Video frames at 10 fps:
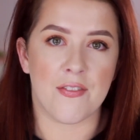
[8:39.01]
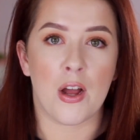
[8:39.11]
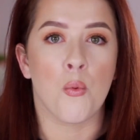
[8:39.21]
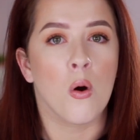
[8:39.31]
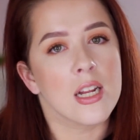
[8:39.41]
If
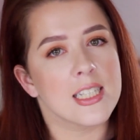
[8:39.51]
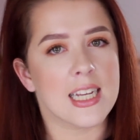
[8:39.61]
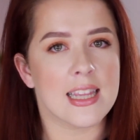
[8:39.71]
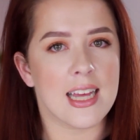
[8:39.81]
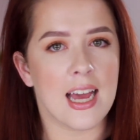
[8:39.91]
I wanted to
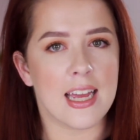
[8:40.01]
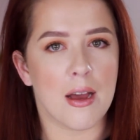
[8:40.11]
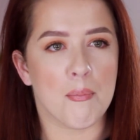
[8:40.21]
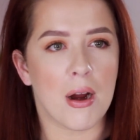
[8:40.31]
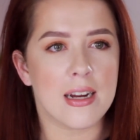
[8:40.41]
get that
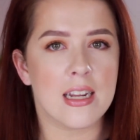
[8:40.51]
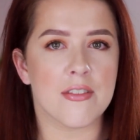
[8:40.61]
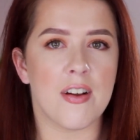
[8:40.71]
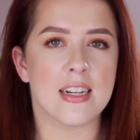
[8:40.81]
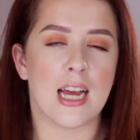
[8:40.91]
brightening
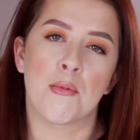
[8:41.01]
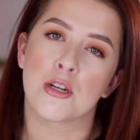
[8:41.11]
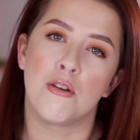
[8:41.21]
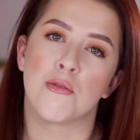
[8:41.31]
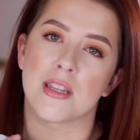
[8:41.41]
effect, I
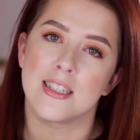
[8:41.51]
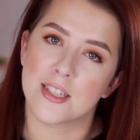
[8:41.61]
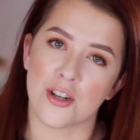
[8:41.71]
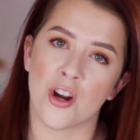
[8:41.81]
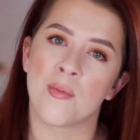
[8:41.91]
would go in with the
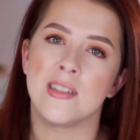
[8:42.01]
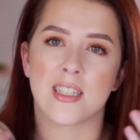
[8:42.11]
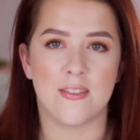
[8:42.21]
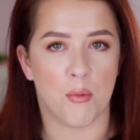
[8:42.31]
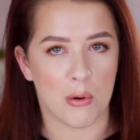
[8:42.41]
serum
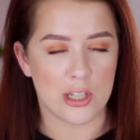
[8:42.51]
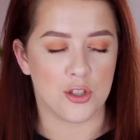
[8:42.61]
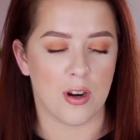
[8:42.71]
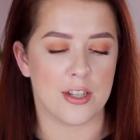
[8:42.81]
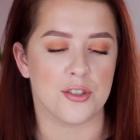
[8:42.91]
instead of a
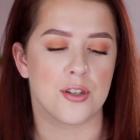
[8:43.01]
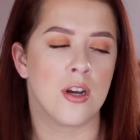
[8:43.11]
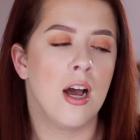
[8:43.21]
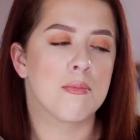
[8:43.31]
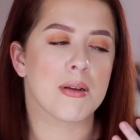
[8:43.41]
moisturizer,
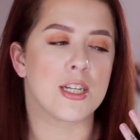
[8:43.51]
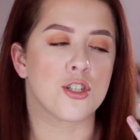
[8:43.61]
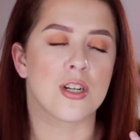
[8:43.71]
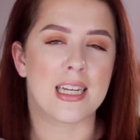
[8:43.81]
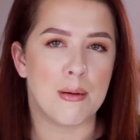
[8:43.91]
because
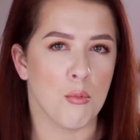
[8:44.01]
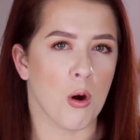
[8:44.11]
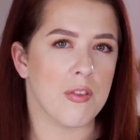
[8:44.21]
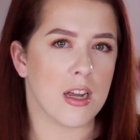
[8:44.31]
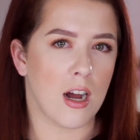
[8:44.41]
you're going to get
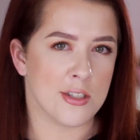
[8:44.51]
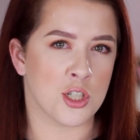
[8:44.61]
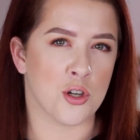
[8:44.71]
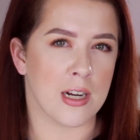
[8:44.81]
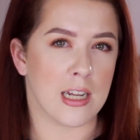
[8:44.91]
more of that
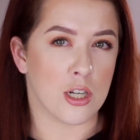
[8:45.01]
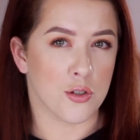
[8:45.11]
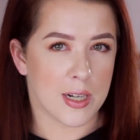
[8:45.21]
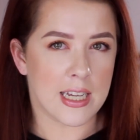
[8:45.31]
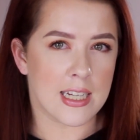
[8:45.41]
concentrated
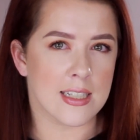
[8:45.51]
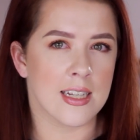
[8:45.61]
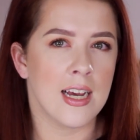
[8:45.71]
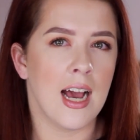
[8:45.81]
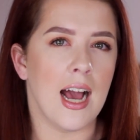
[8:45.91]
ingredient,
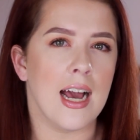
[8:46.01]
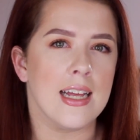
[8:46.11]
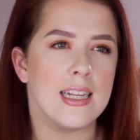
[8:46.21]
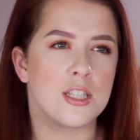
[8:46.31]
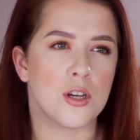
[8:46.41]

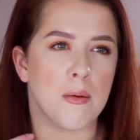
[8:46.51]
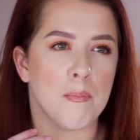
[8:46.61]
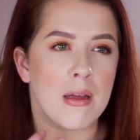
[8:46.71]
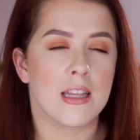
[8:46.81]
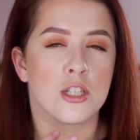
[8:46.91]
and it's going to
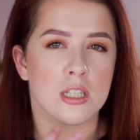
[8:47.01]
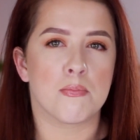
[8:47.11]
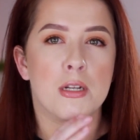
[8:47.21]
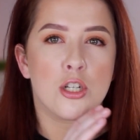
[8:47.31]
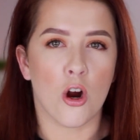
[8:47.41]
mainly
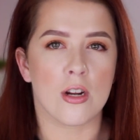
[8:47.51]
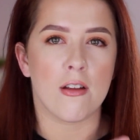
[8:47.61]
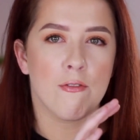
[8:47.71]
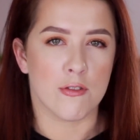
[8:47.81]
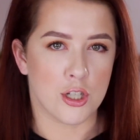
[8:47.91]
just be
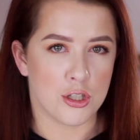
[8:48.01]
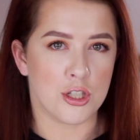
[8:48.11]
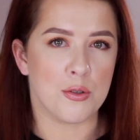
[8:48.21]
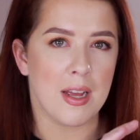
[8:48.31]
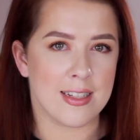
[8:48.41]
targeted to
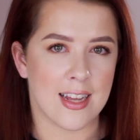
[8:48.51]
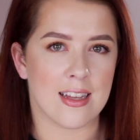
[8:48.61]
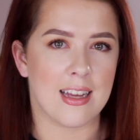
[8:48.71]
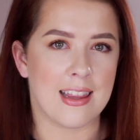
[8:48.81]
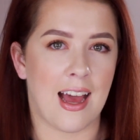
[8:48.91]
do
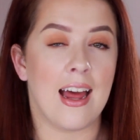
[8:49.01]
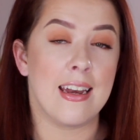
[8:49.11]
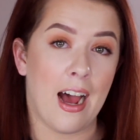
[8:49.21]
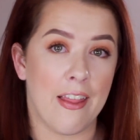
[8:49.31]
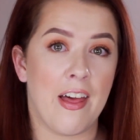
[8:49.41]
exactly that,
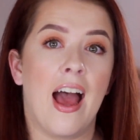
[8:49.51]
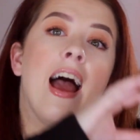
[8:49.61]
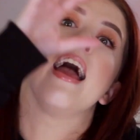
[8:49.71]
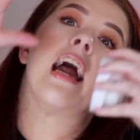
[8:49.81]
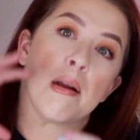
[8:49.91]
not
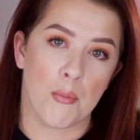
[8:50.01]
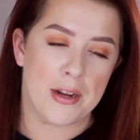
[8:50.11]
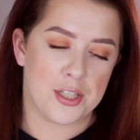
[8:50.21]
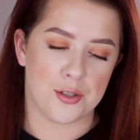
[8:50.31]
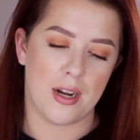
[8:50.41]
that and
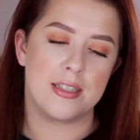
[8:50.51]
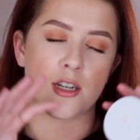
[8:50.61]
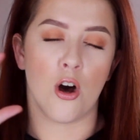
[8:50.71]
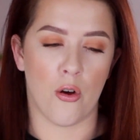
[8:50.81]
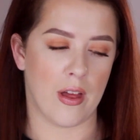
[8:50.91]
moisturize
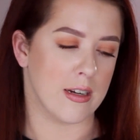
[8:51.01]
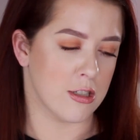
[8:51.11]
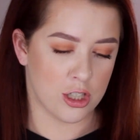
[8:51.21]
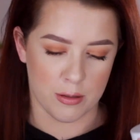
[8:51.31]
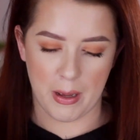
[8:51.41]
and all
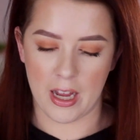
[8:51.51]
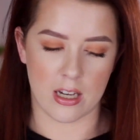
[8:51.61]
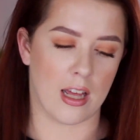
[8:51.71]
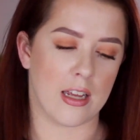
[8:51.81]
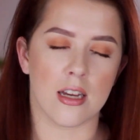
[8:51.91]
that
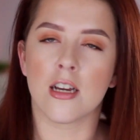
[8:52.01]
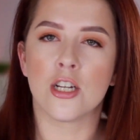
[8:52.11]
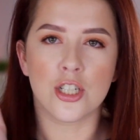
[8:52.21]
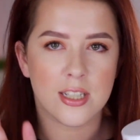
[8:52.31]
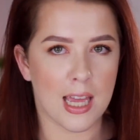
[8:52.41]
shebang. Like,
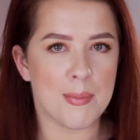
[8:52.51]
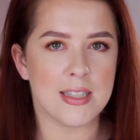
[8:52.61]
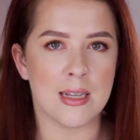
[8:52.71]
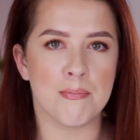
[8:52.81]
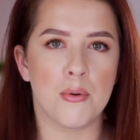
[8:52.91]
just keep
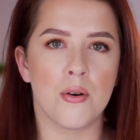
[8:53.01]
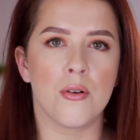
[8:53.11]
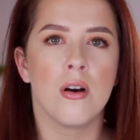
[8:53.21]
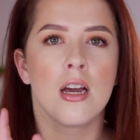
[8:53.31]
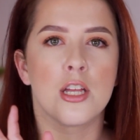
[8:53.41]
it
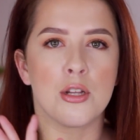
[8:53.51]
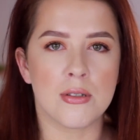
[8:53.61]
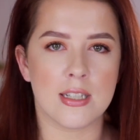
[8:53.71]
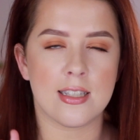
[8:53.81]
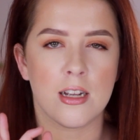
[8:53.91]
simple,
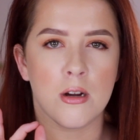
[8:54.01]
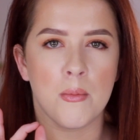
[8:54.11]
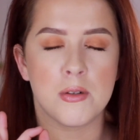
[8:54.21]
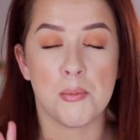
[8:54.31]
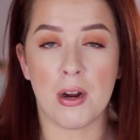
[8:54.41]
use a
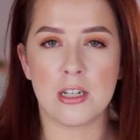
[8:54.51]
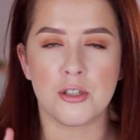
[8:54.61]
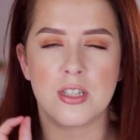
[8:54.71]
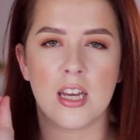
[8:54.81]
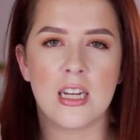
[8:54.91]
serum to brighten
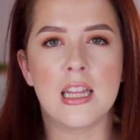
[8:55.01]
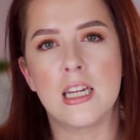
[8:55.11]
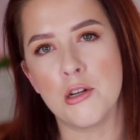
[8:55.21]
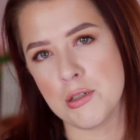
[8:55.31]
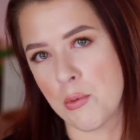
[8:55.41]
your skin, and
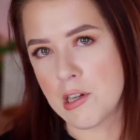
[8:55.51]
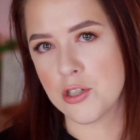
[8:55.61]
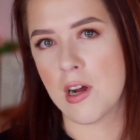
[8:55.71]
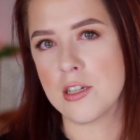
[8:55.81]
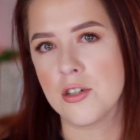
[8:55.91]
then use a
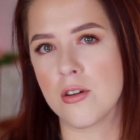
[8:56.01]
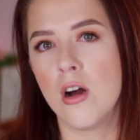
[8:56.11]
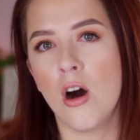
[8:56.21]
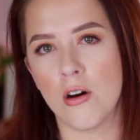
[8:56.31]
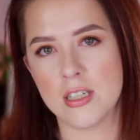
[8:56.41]
moisturizer
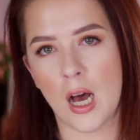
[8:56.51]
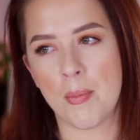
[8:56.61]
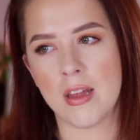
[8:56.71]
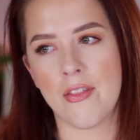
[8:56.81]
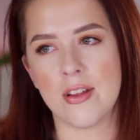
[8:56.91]
on
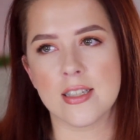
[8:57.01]
top of that.